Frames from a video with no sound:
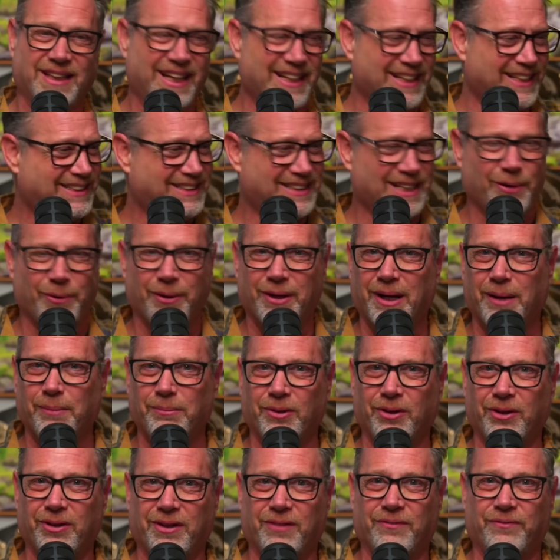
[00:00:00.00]
Hey, that's not what
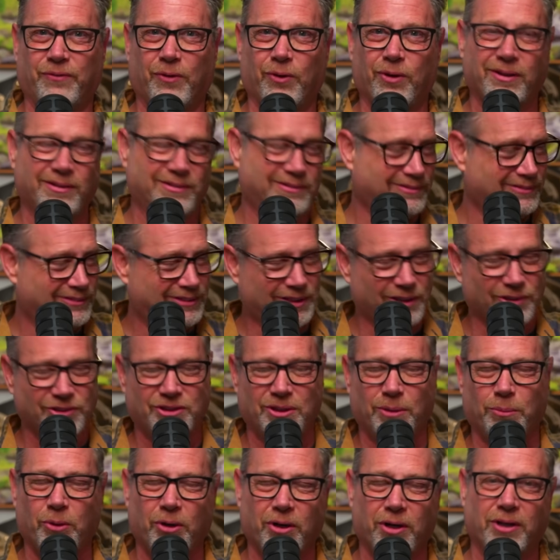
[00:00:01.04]
I'm looking for. Let's go
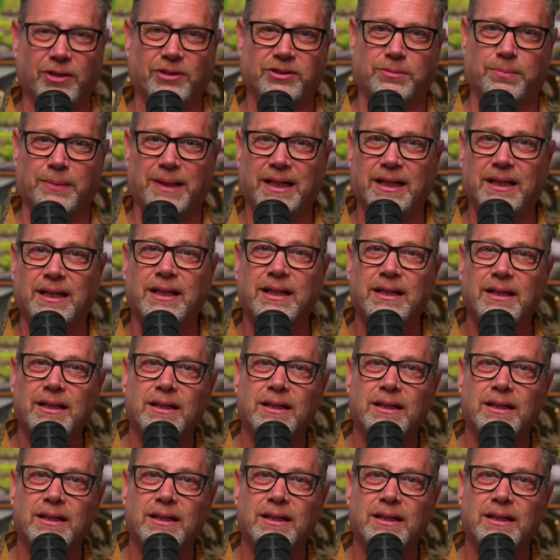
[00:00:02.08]
somewhere else, man.